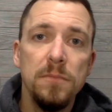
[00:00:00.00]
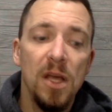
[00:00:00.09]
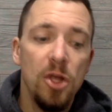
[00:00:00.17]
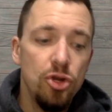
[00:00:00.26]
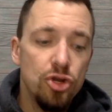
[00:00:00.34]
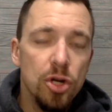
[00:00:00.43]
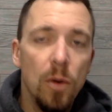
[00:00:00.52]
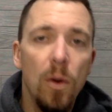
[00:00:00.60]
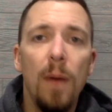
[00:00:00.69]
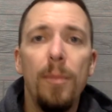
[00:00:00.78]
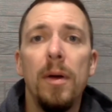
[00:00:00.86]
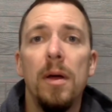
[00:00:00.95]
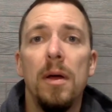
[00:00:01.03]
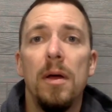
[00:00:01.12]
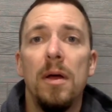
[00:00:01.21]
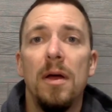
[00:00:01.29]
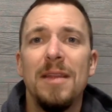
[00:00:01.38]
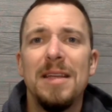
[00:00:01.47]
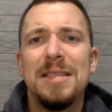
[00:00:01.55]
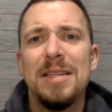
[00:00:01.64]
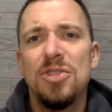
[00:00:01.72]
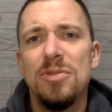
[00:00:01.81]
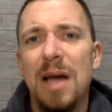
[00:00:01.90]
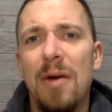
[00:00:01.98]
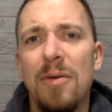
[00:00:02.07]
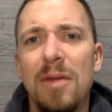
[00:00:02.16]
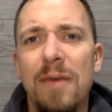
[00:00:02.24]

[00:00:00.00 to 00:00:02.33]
You show up. They sit you down,